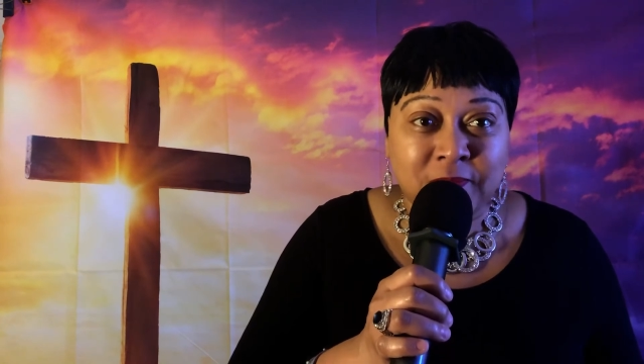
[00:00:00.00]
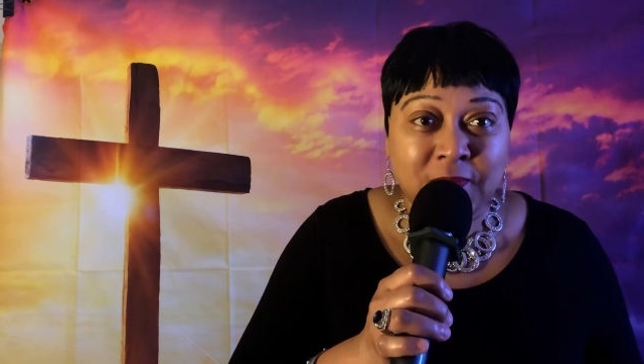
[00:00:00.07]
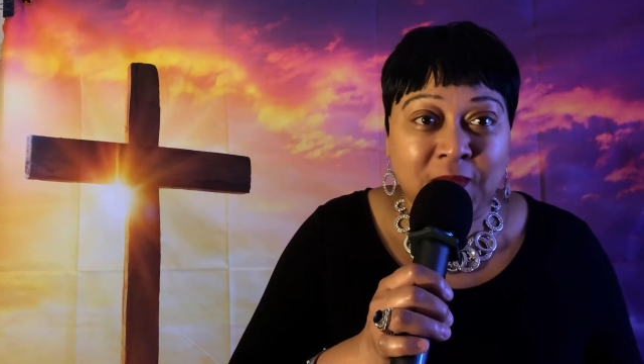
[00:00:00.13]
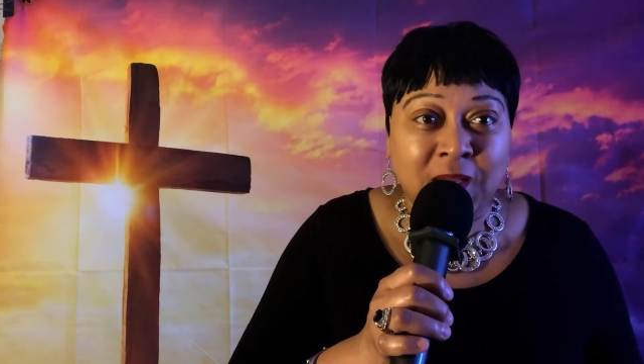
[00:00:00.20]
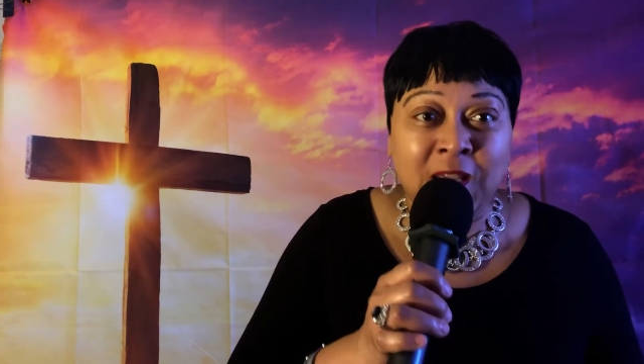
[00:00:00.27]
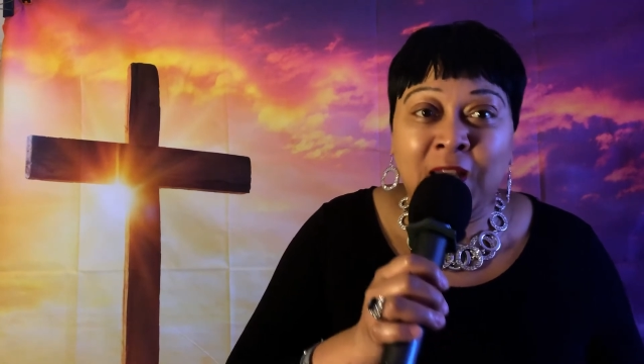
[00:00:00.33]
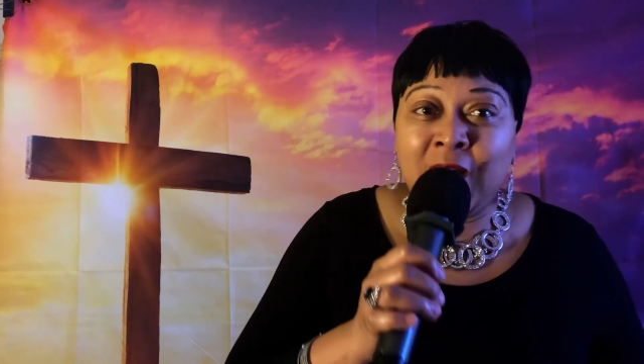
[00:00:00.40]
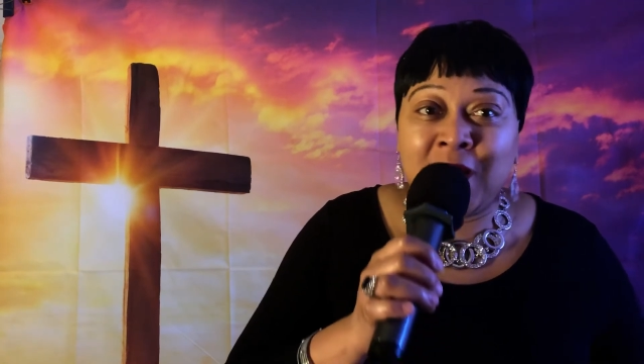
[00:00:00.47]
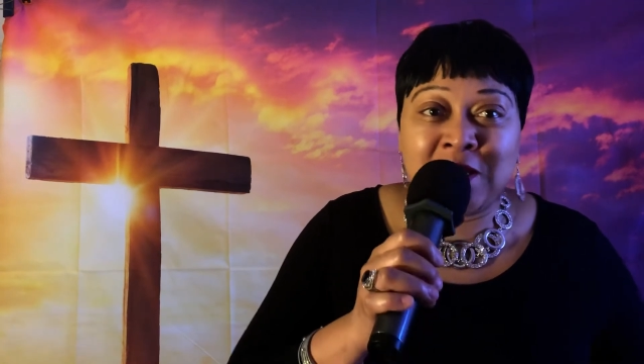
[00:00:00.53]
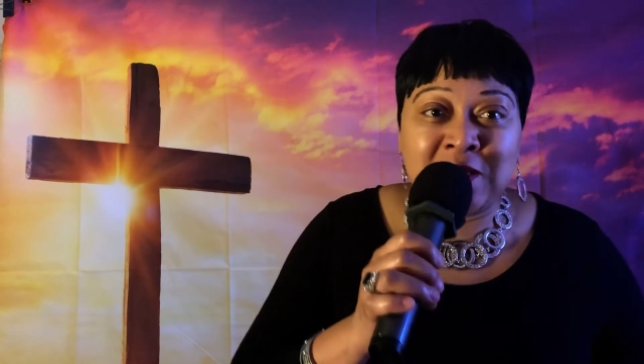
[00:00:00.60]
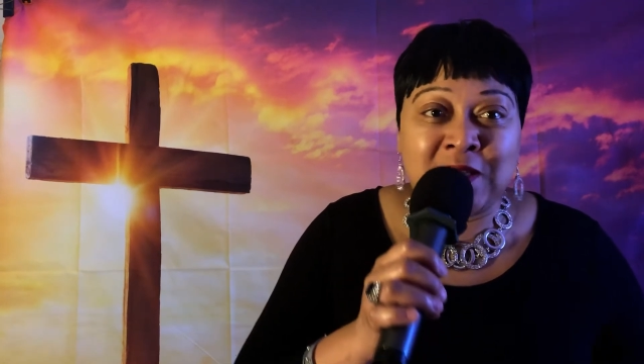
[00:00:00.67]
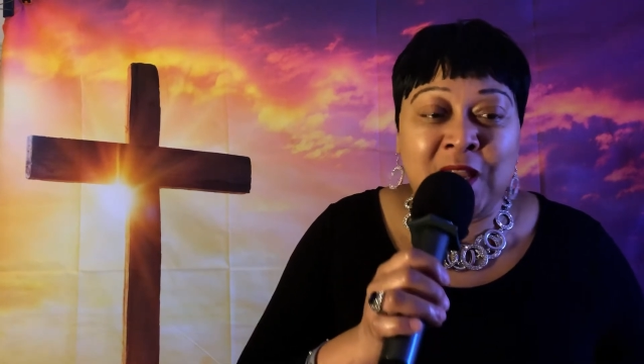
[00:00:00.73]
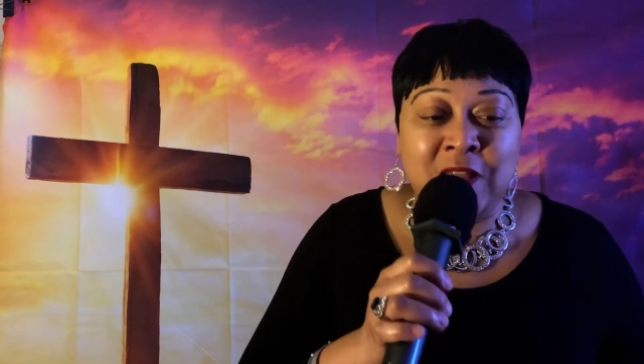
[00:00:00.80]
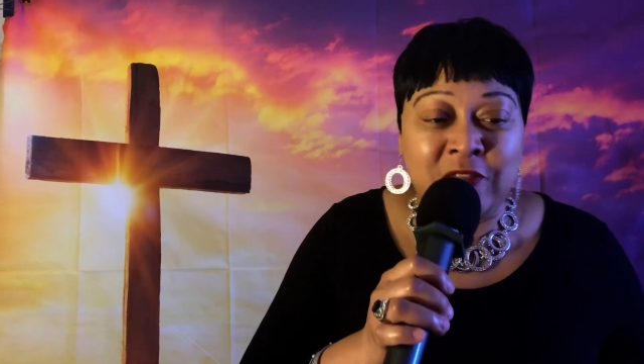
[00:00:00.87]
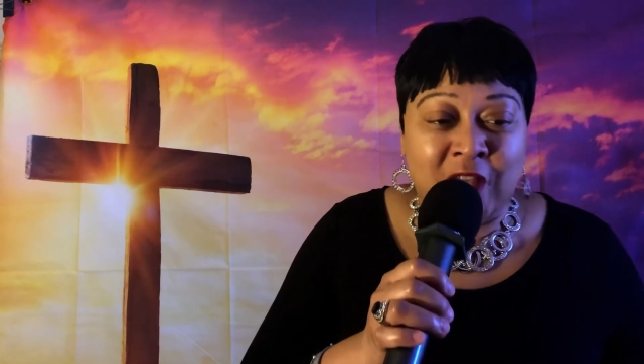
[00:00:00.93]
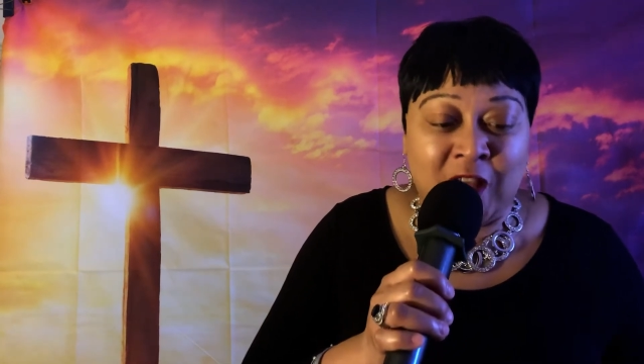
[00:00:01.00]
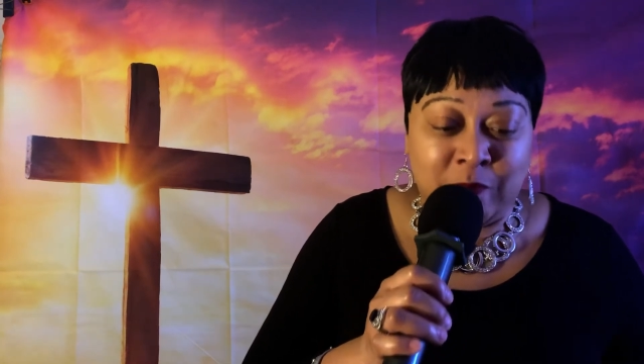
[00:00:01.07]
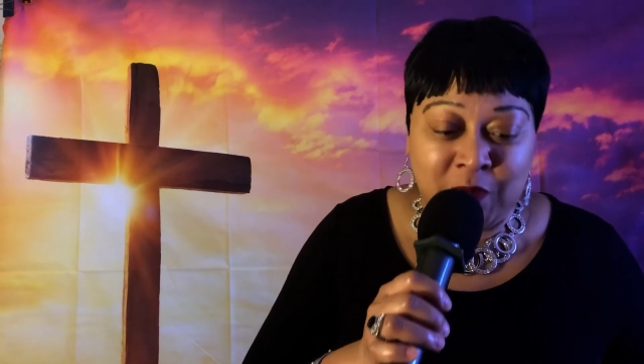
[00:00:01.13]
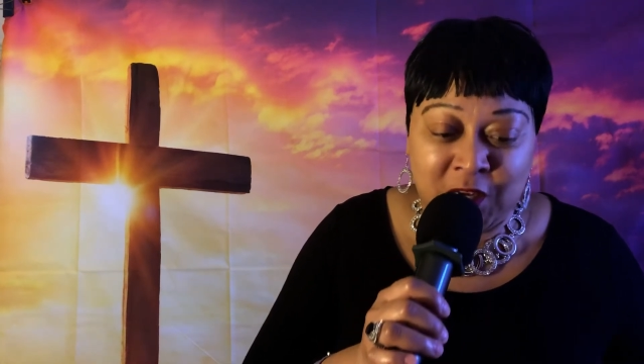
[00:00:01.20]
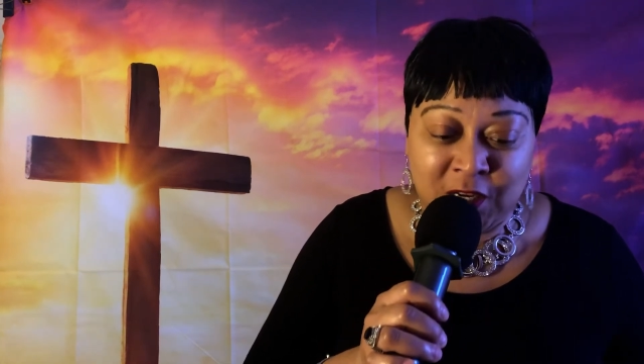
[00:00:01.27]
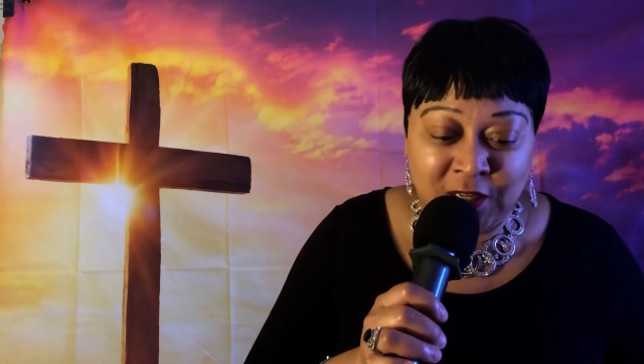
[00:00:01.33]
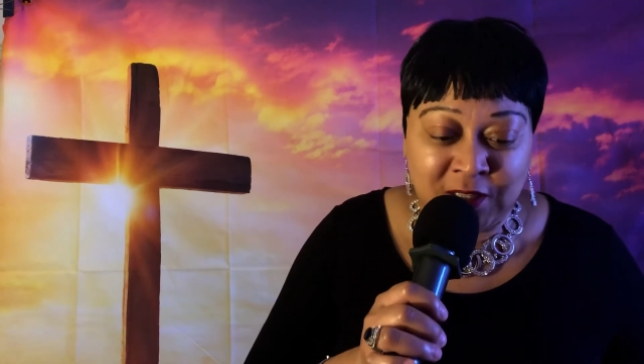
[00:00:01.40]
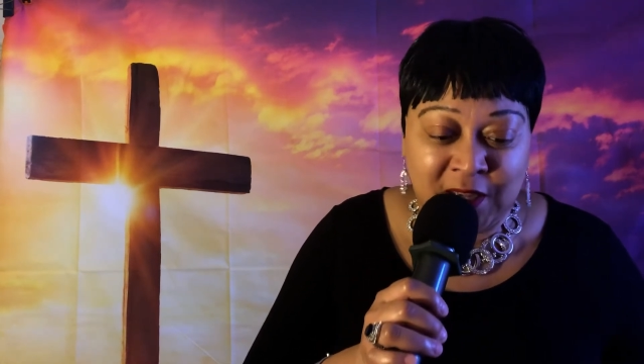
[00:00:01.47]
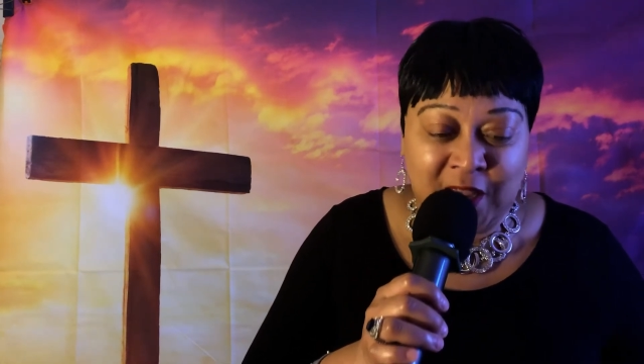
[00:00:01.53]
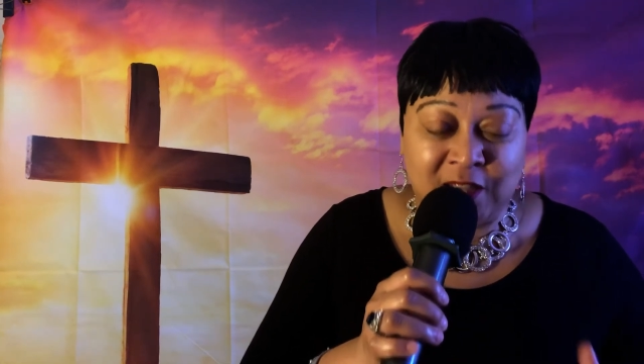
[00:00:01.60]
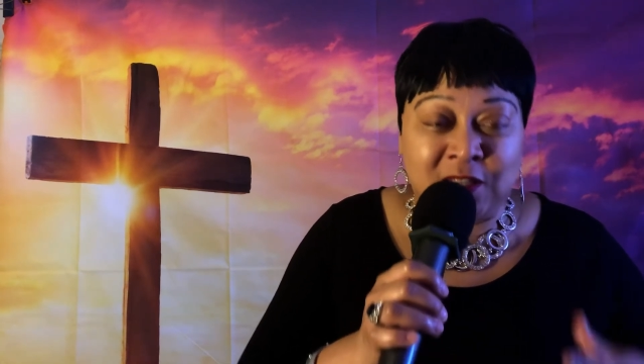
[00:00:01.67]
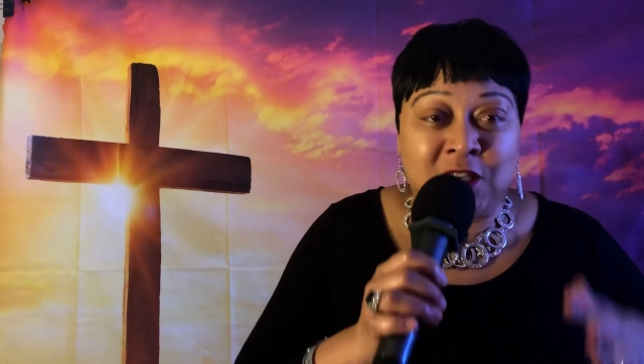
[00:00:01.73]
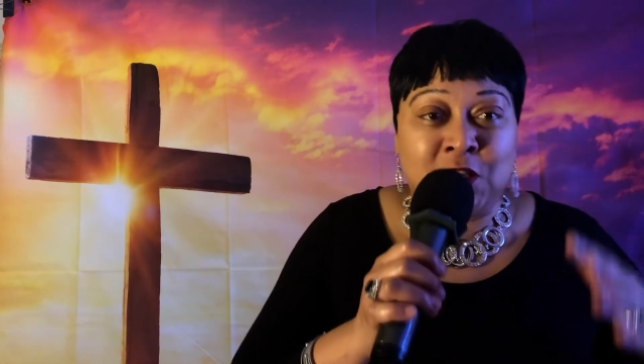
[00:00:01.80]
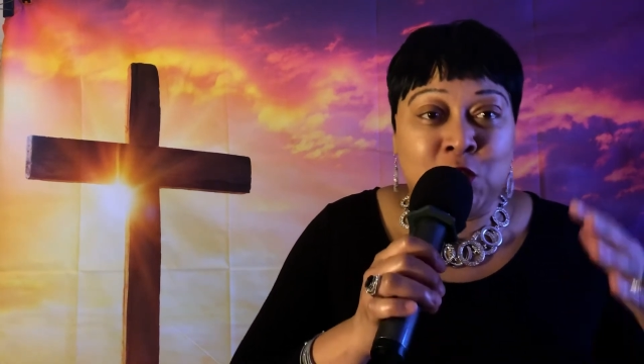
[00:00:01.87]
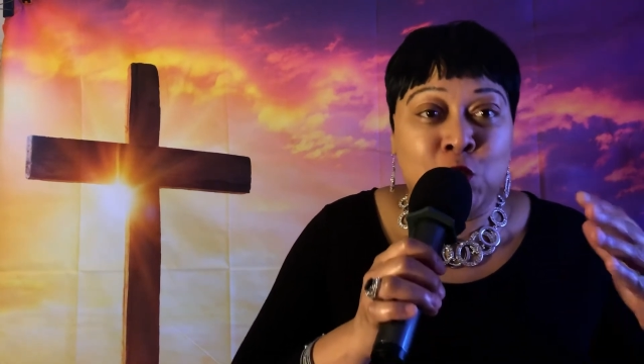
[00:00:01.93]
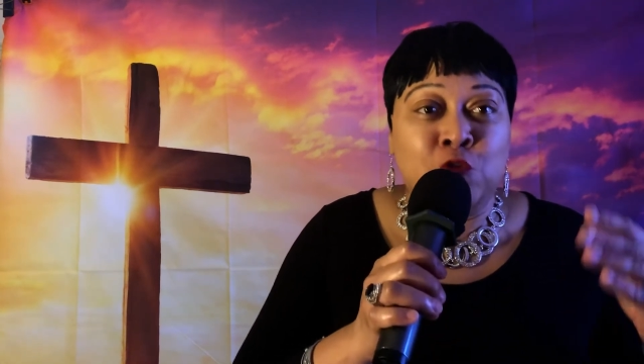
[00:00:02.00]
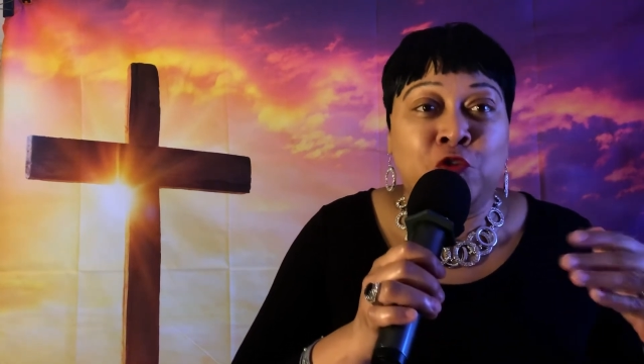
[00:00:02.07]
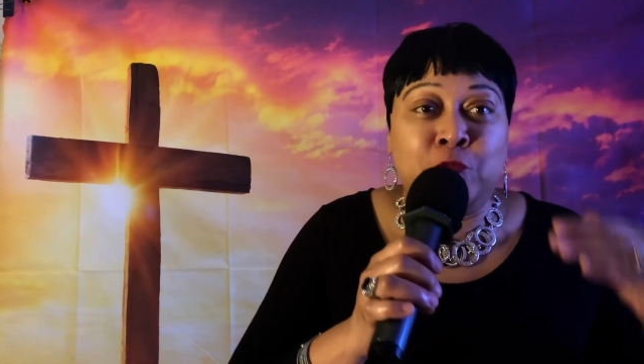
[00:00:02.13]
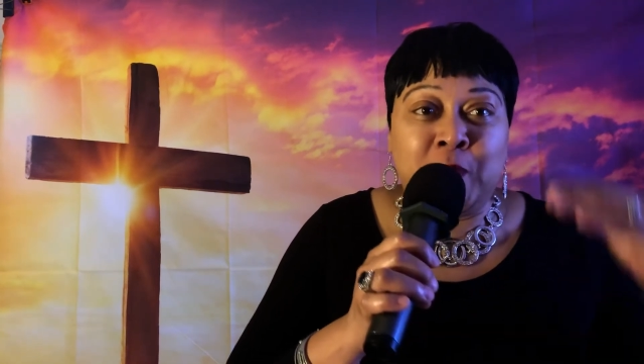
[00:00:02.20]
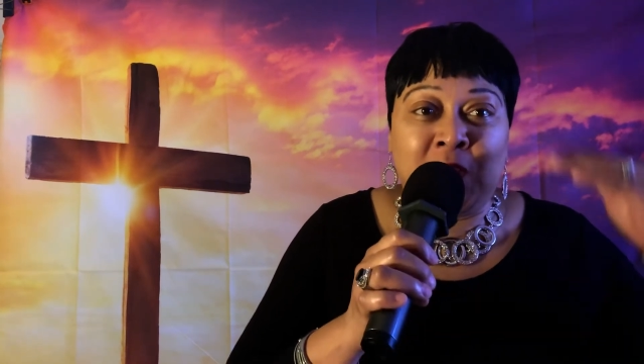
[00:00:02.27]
And I say that because as the youth